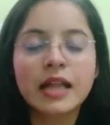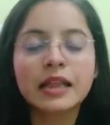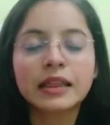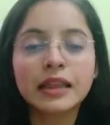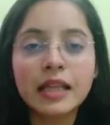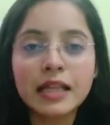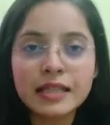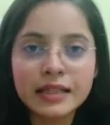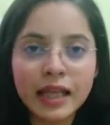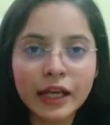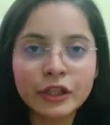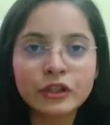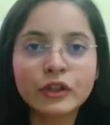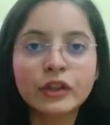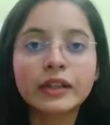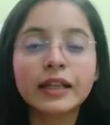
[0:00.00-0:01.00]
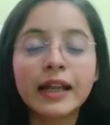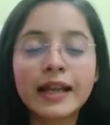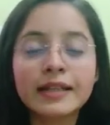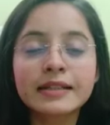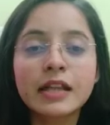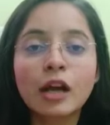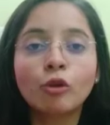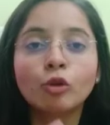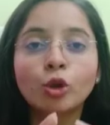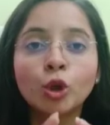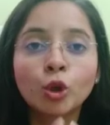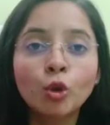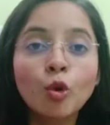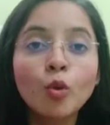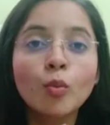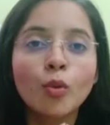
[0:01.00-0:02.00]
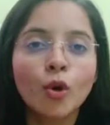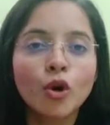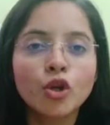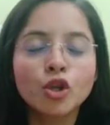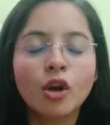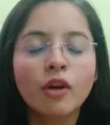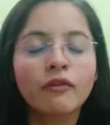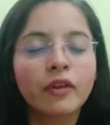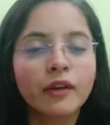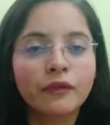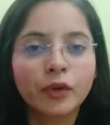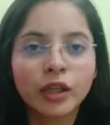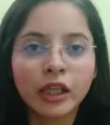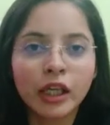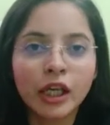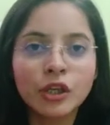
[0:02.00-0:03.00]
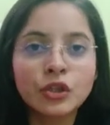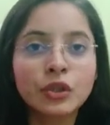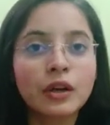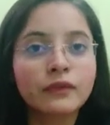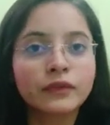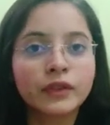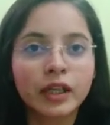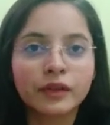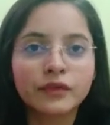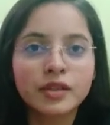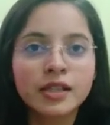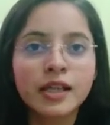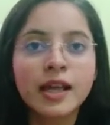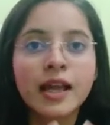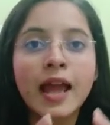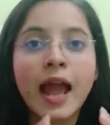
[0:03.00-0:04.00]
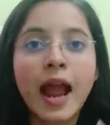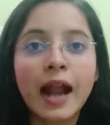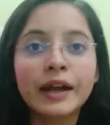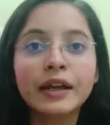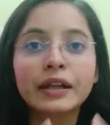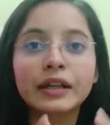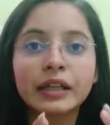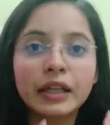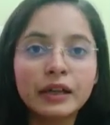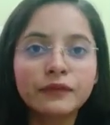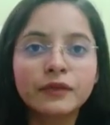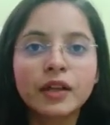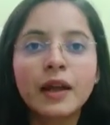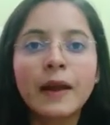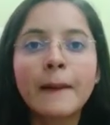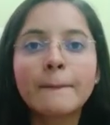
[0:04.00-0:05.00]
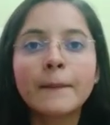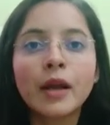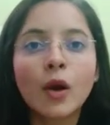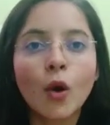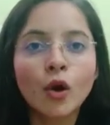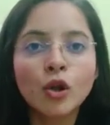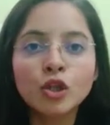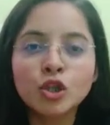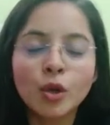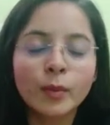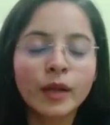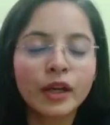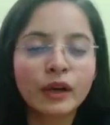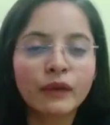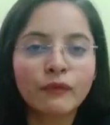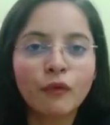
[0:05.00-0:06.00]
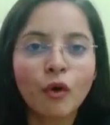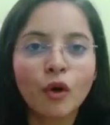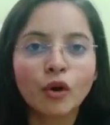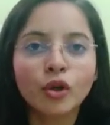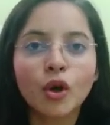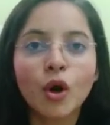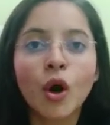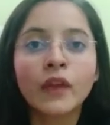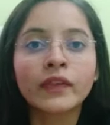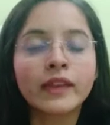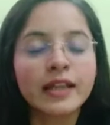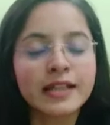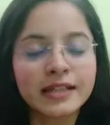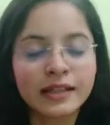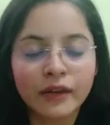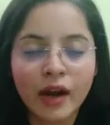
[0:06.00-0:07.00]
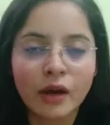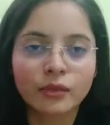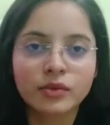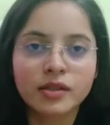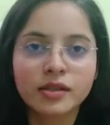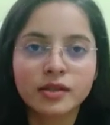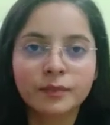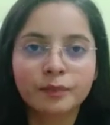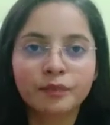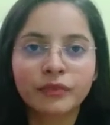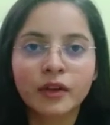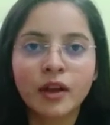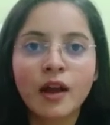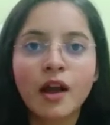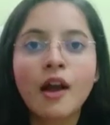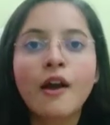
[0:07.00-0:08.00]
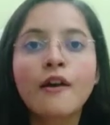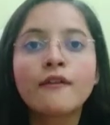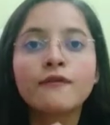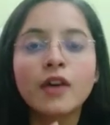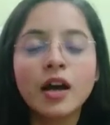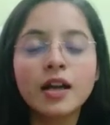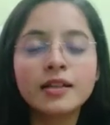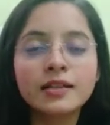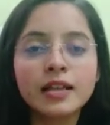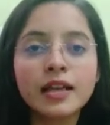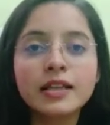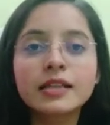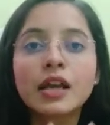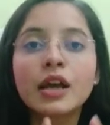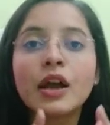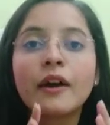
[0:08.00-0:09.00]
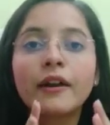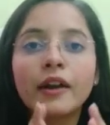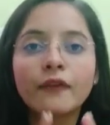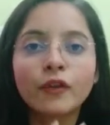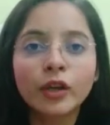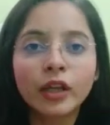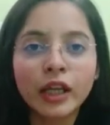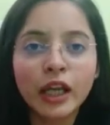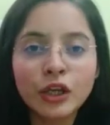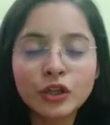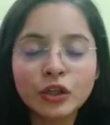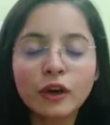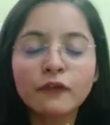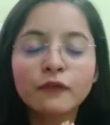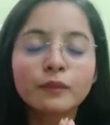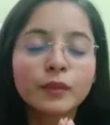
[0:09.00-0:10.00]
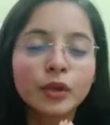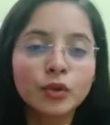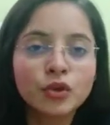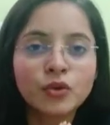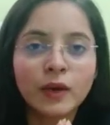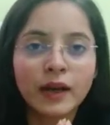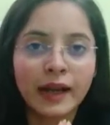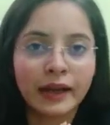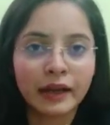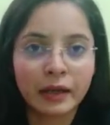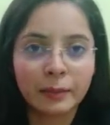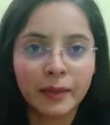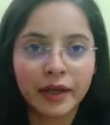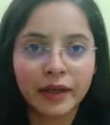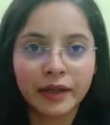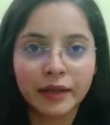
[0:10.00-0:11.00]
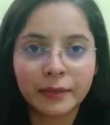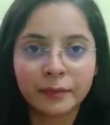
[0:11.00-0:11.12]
This section lays down two modes of revocation of gifts, and a gift may also be revoked on these grounds. First is revocation of mutual agreement,